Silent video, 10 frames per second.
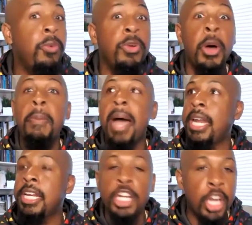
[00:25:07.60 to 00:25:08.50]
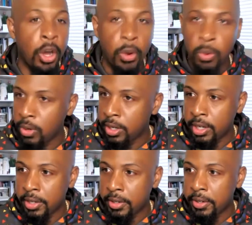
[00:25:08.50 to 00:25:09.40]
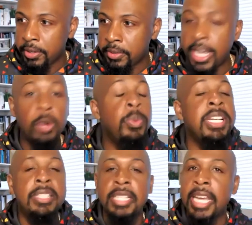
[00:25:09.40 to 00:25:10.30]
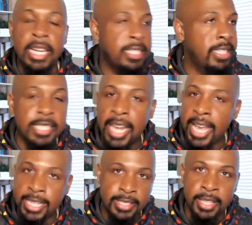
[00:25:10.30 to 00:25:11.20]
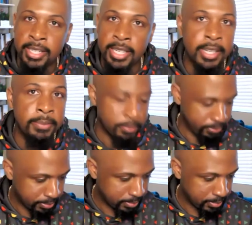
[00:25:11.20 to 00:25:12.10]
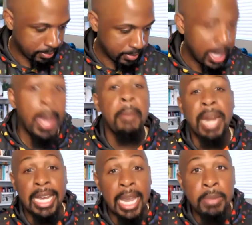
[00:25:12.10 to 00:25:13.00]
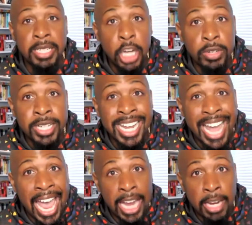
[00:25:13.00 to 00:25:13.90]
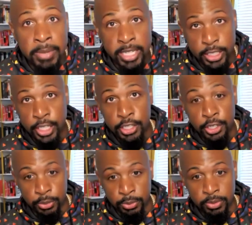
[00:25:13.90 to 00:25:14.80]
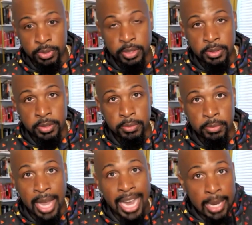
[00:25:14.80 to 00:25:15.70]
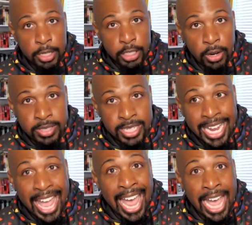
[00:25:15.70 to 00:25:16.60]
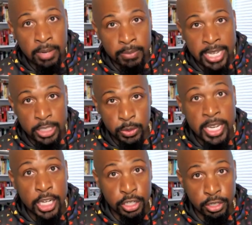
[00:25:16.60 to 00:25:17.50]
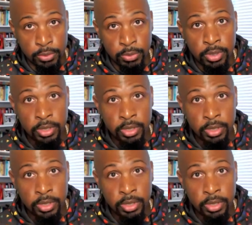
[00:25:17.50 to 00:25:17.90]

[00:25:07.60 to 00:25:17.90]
nobody to know that we sinned since last Sunday. But I came to talk to that Adam that's in you. I came to talk to that Adam that's in you.